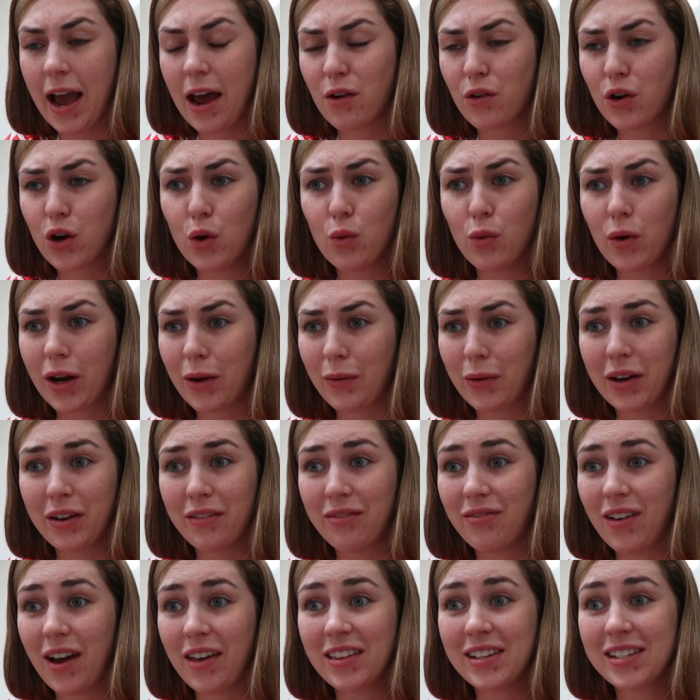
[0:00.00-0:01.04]
I don't know when I'm
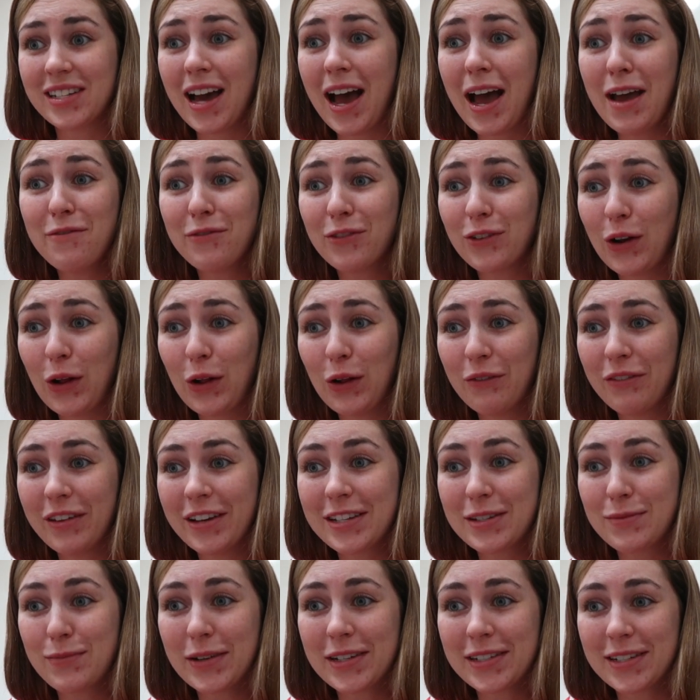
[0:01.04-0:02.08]
gonna find the time for all of
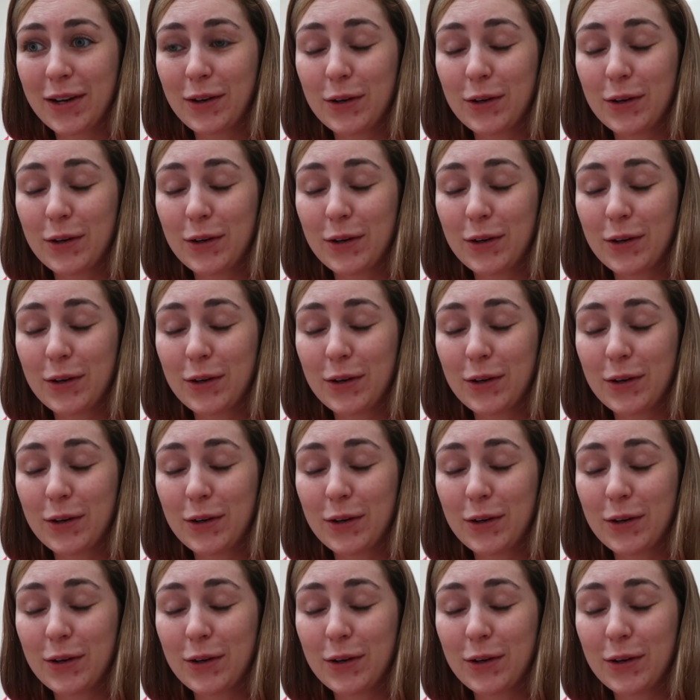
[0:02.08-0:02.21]
this because